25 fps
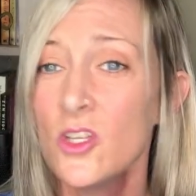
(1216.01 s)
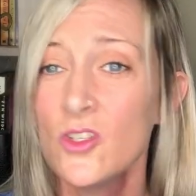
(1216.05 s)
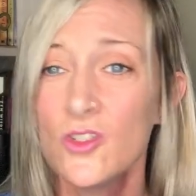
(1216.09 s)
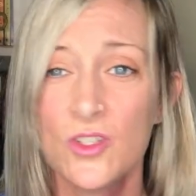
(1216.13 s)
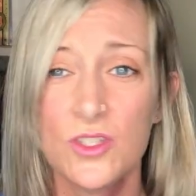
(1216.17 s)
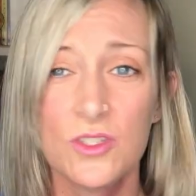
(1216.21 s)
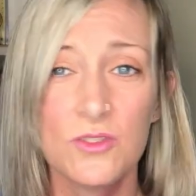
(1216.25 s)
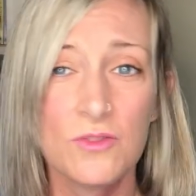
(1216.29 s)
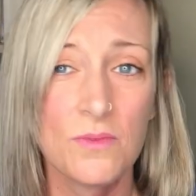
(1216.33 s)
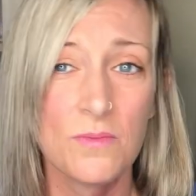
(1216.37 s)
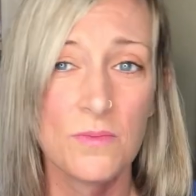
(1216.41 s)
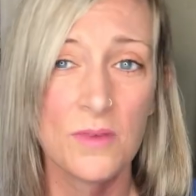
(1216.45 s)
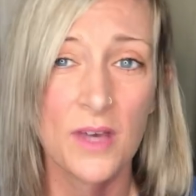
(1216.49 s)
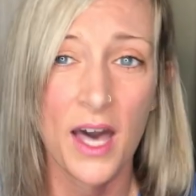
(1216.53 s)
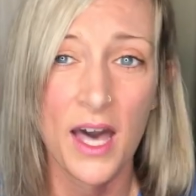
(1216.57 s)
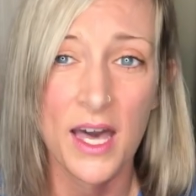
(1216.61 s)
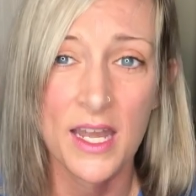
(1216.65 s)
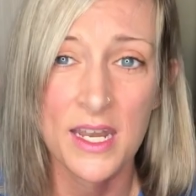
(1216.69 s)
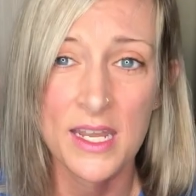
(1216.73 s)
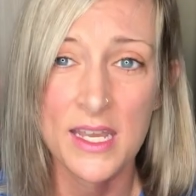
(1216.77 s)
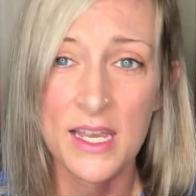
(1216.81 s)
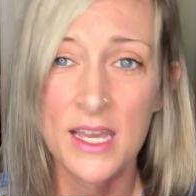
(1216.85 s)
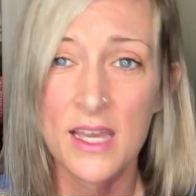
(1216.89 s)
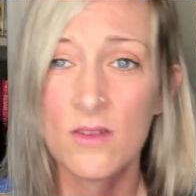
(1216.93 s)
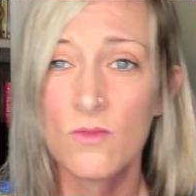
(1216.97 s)
just from
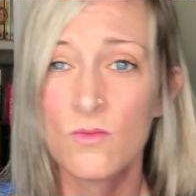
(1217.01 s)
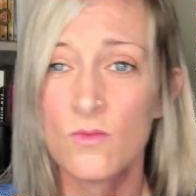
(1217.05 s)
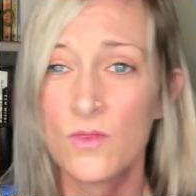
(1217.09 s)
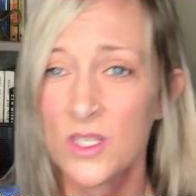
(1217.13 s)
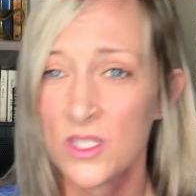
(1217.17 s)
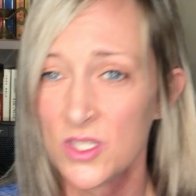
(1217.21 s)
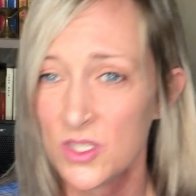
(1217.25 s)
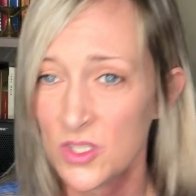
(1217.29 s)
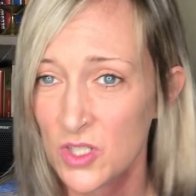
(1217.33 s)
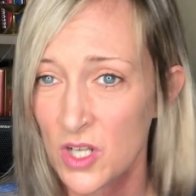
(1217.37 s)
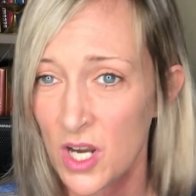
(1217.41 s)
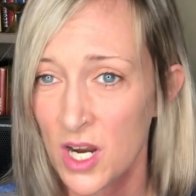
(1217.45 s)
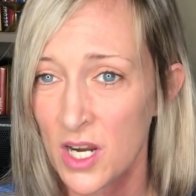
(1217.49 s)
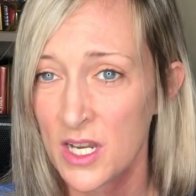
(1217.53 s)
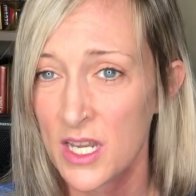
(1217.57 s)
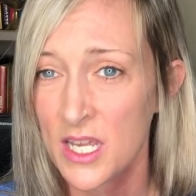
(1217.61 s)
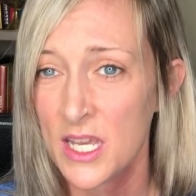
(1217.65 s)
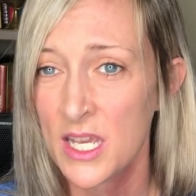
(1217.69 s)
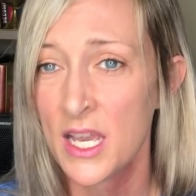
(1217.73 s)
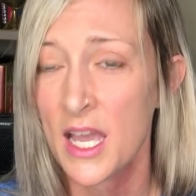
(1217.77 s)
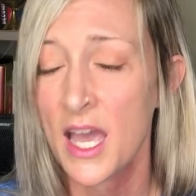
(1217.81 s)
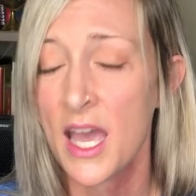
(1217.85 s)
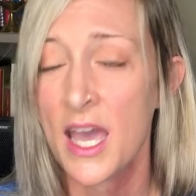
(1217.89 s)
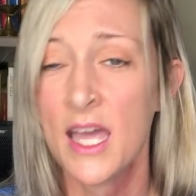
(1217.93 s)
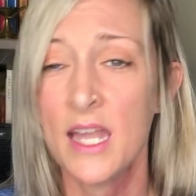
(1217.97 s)
cutting and
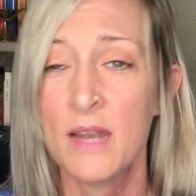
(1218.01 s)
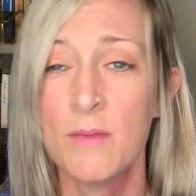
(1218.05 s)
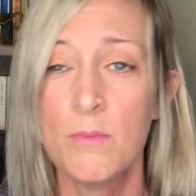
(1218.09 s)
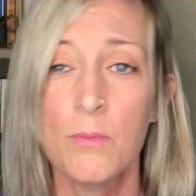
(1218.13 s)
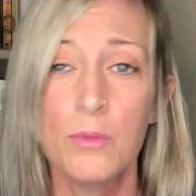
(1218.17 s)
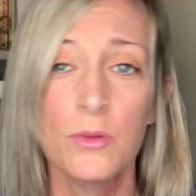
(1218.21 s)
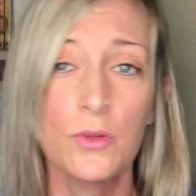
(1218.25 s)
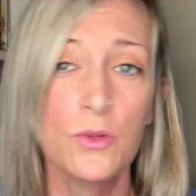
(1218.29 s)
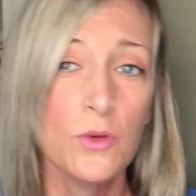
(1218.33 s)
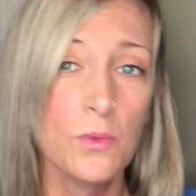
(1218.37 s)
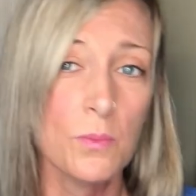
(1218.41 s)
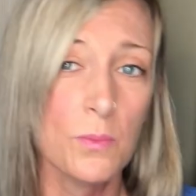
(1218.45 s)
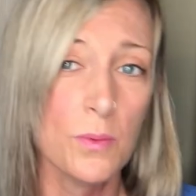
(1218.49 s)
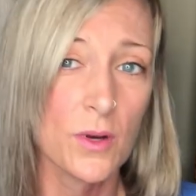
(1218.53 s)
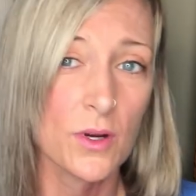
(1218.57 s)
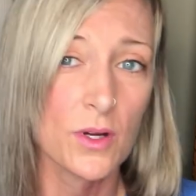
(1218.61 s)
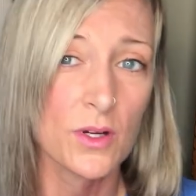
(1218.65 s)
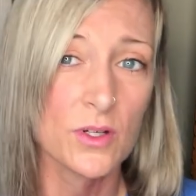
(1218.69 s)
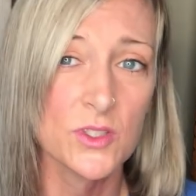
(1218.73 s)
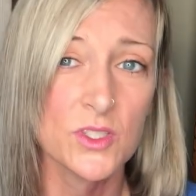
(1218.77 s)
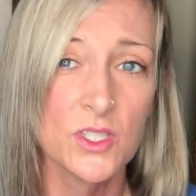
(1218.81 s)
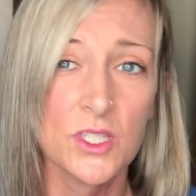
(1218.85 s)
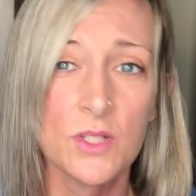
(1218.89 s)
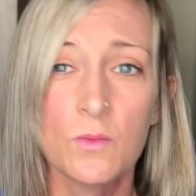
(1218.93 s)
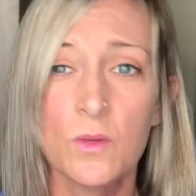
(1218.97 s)
restarting and
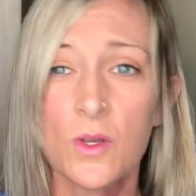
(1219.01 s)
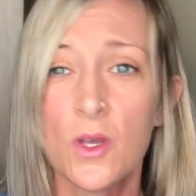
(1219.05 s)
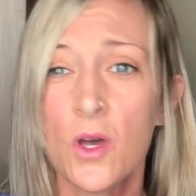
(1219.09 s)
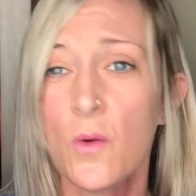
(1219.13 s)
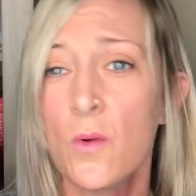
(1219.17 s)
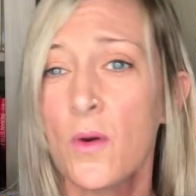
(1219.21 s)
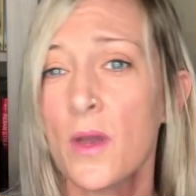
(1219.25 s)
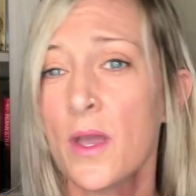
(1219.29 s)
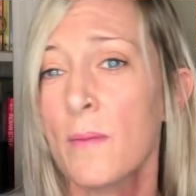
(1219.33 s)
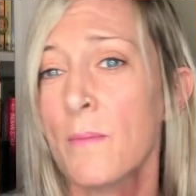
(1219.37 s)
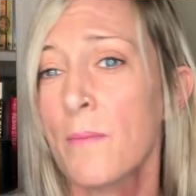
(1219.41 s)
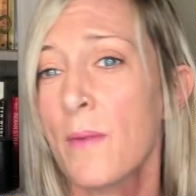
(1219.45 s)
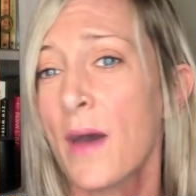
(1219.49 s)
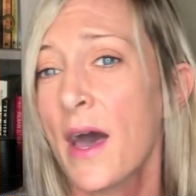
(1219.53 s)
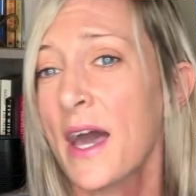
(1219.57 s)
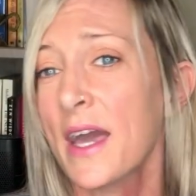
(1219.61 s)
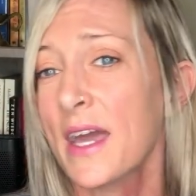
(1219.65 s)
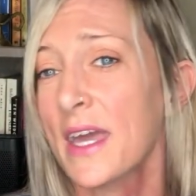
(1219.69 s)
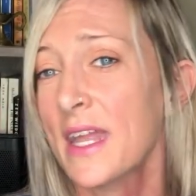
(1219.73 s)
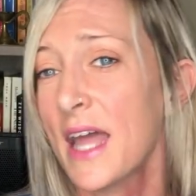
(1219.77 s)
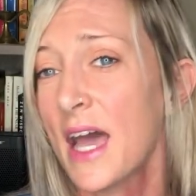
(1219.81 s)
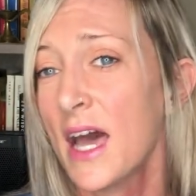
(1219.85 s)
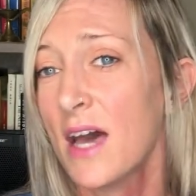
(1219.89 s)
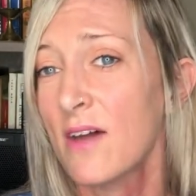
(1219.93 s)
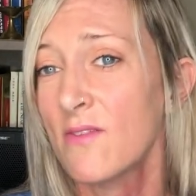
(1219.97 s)
bloopers and going back
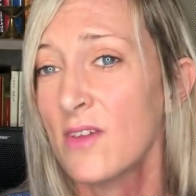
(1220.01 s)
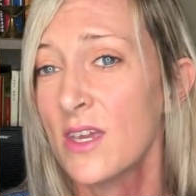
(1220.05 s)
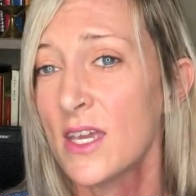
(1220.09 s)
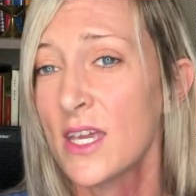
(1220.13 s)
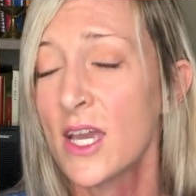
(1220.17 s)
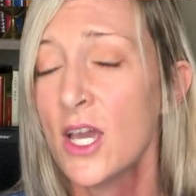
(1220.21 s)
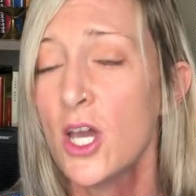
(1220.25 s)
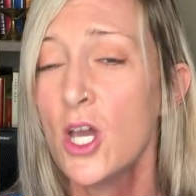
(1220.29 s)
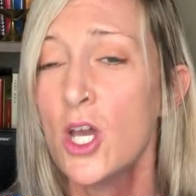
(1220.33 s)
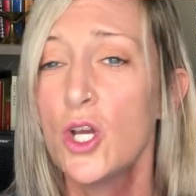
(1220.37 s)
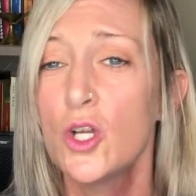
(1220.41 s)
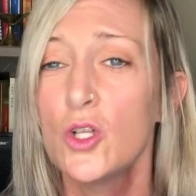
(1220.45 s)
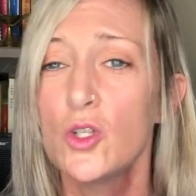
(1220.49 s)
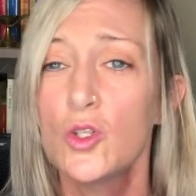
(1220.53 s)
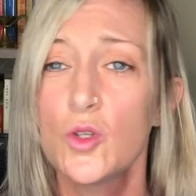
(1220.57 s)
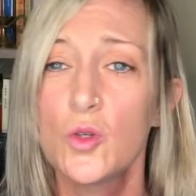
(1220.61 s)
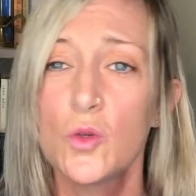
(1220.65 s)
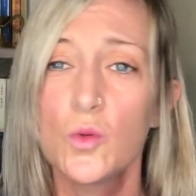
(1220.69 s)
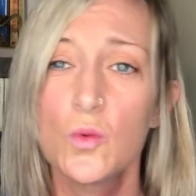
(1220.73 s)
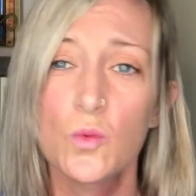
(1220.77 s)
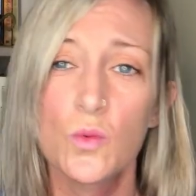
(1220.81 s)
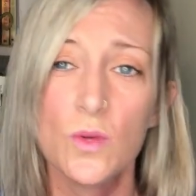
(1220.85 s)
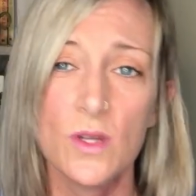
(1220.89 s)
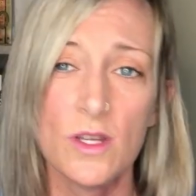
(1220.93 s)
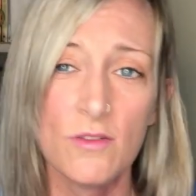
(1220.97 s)
and having
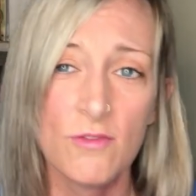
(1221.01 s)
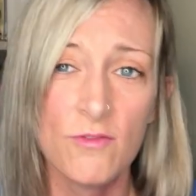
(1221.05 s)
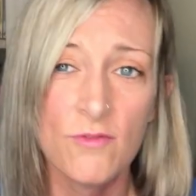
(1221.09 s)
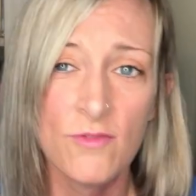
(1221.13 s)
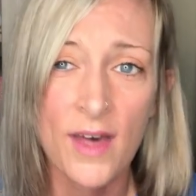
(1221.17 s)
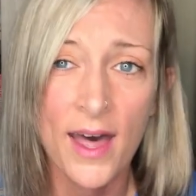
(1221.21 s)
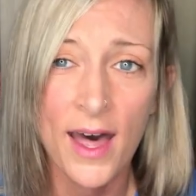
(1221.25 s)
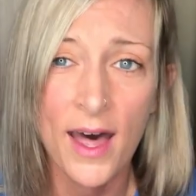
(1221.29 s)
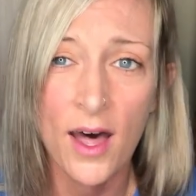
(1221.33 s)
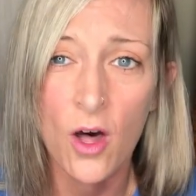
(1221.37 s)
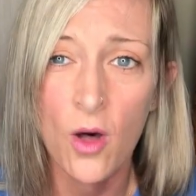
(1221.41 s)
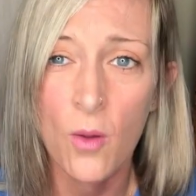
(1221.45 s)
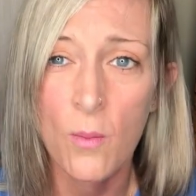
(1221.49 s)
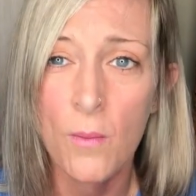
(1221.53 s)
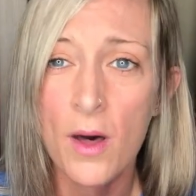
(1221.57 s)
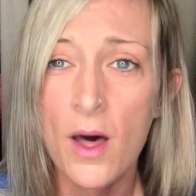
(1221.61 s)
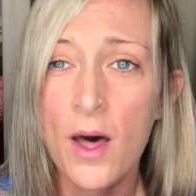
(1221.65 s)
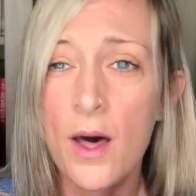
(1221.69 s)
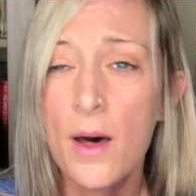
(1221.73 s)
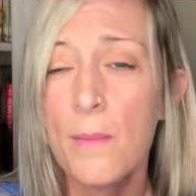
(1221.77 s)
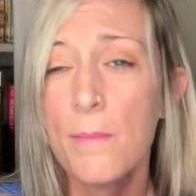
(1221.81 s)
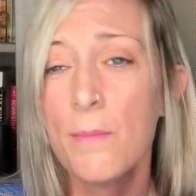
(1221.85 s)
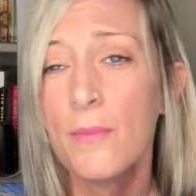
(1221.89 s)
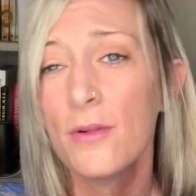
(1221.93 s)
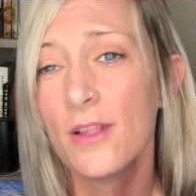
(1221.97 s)
to refilm
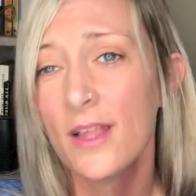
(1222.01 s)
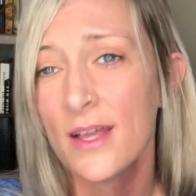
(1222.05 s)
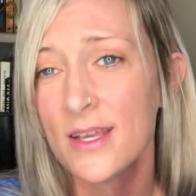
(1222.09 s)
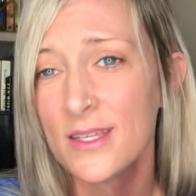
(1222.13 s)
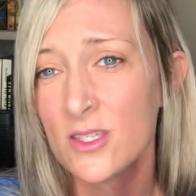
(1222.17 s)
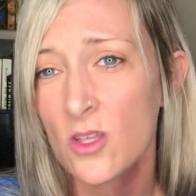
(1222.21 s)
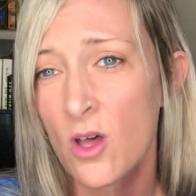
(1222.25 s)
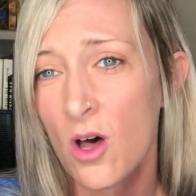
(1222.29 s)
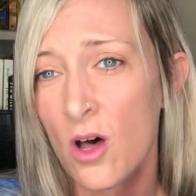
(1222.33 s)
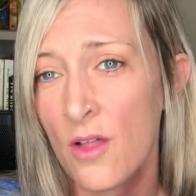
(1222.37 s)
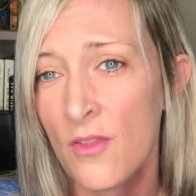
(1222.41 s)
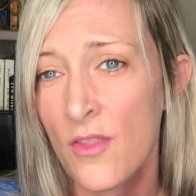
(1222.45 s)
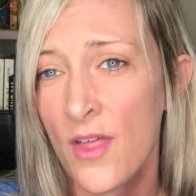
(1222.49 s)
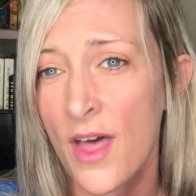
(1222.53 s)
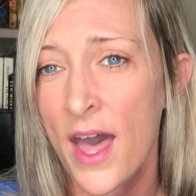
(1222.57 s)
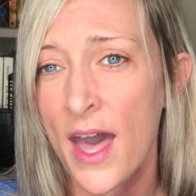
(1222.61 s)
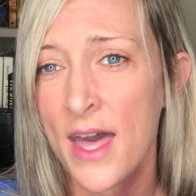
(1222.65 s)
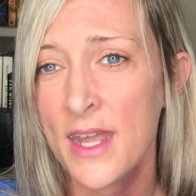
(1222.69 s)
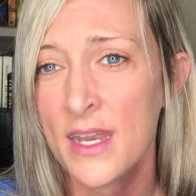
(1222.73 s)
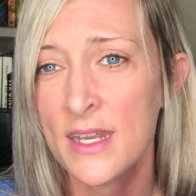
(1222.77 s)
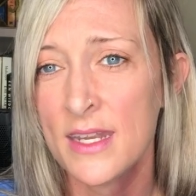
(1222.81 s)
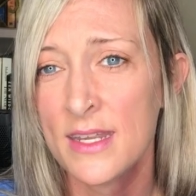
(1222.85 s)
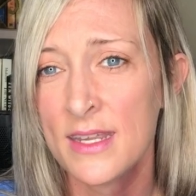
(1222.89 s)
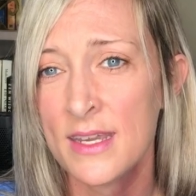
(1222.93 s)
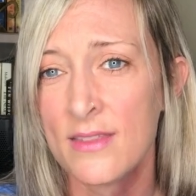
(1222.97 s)
plus all the
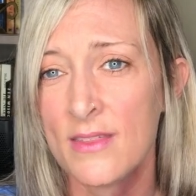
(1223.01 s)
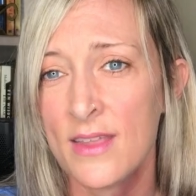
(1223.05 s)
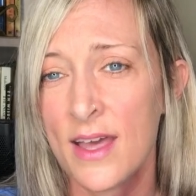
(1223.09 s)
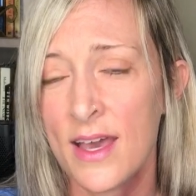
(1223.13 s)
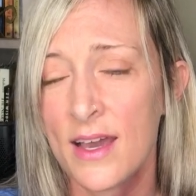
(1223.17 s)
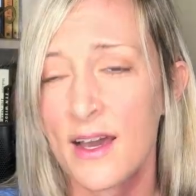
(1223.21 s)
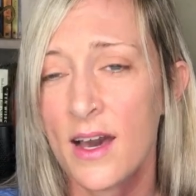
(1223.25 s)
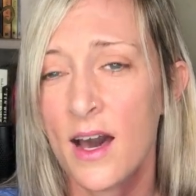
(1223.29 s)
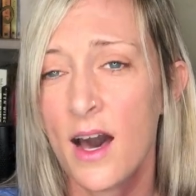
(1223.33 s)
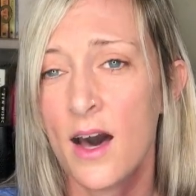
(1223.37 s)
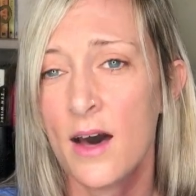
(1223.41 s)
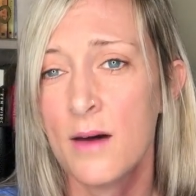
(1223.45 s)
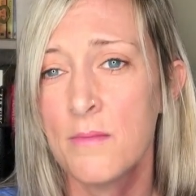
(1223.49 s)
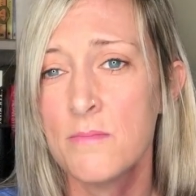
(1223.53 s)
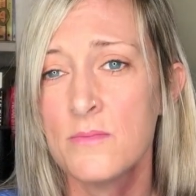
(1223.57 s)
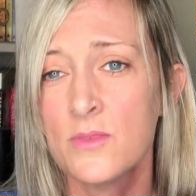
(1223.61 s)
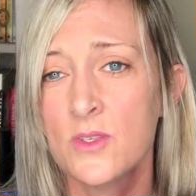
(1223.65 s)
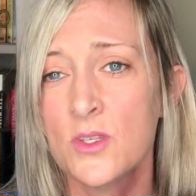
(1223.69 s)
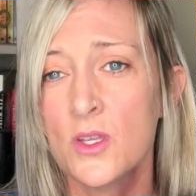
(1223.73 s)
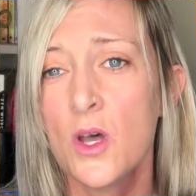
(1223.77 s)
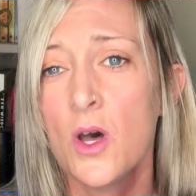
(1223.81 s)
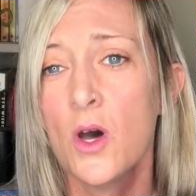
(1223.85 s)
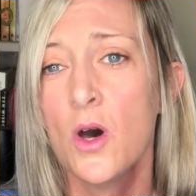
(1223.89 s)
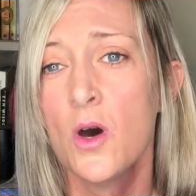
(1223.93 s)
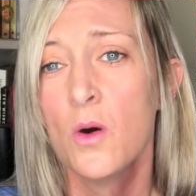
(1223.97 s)
editing that
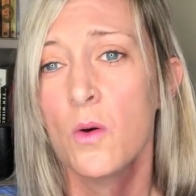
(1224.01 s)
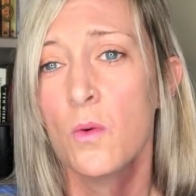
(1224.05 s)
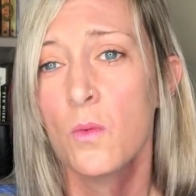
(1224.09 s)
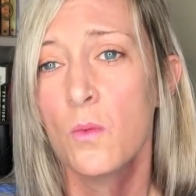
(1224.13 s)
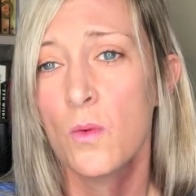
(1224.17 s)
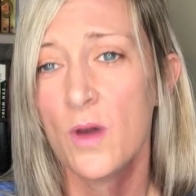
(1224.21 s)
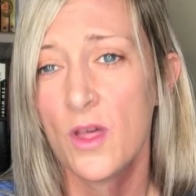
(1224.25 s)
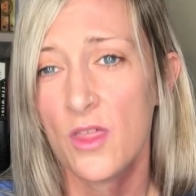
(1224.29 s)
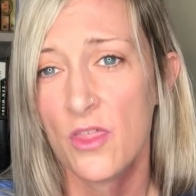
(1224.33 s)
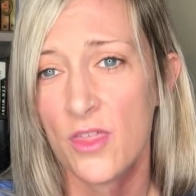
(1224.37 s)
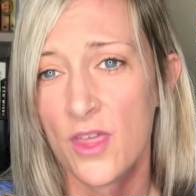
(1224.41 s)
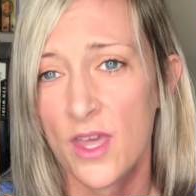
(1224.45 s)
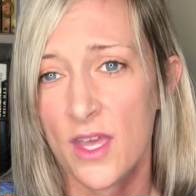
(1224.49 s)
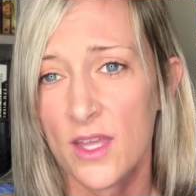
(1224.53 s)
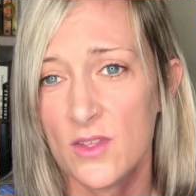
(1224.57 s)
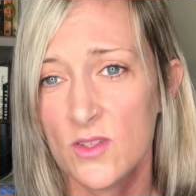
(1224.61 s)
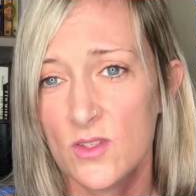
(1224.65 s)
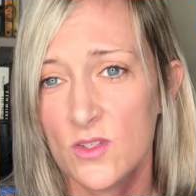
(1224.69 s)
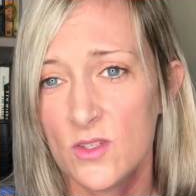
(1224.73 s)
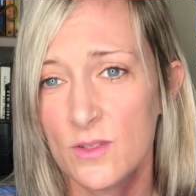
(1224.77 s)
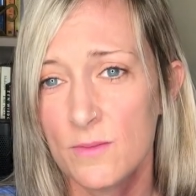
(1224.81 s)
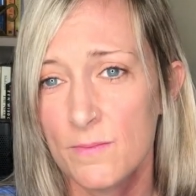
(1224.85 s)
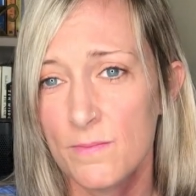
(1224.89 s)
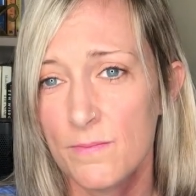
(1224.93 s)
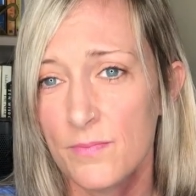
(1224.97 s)
comes with
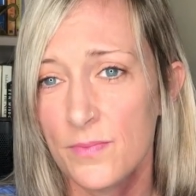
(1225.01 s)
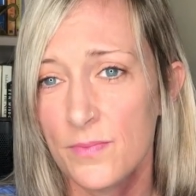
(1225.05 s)
it.